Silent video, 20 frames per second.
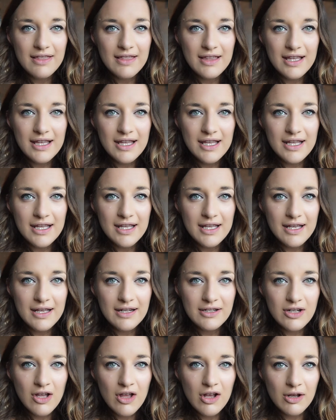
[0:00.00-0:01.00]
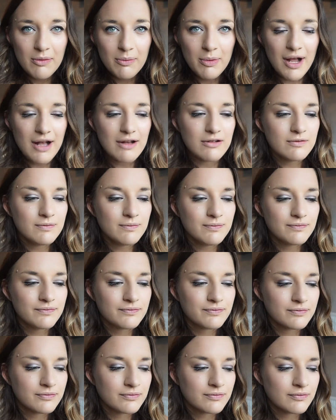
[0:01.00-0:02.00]
the dark brown,
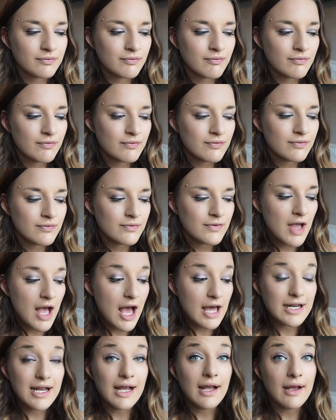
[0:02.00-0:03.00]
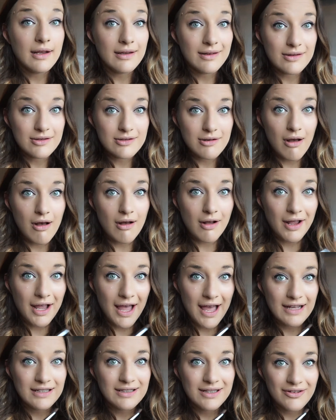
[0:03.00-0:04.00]
and it is dark,
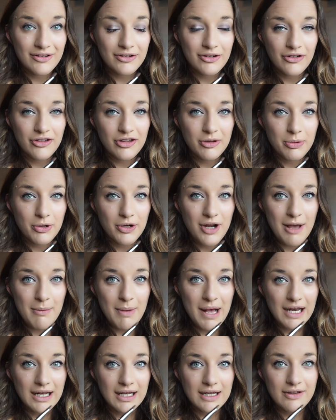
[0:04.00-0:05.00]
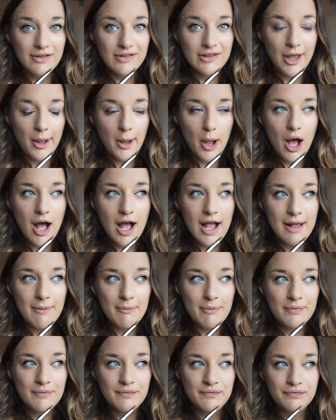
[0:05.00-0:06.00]
okay, and this is just the brunette palette. So
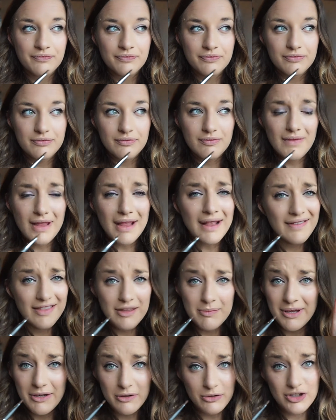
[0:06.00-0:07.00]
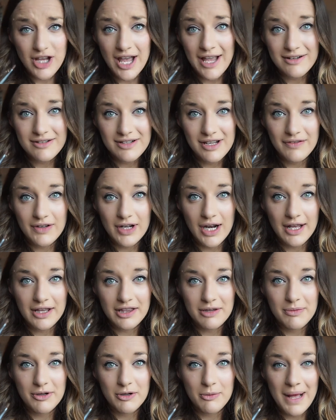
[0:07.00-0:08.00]
I'm the middle shade, if you like,
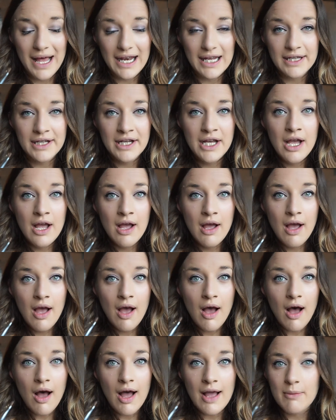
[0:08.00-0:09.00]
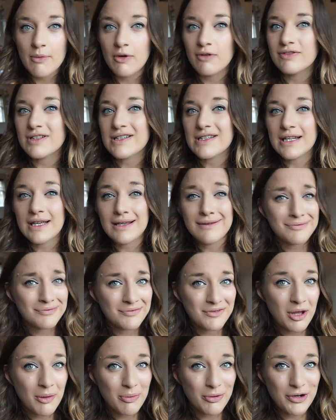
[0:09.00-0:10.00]
the middle palette. I'm obviously
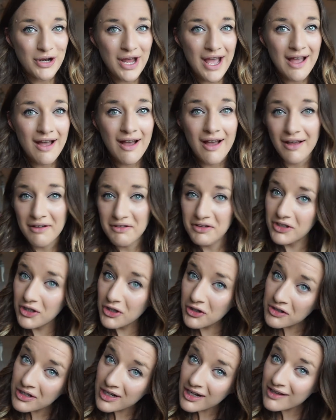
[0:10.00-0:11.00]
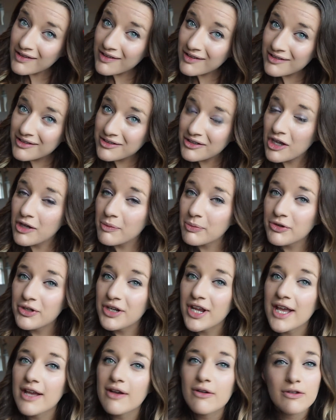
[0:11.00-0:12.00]
a brunette. Could class as a dark
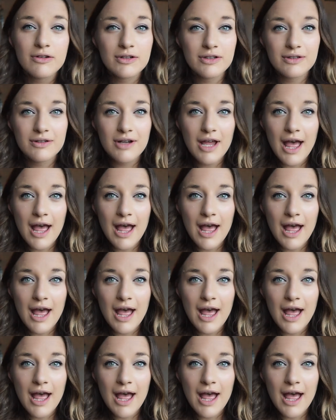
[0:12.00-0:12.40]
brunette, or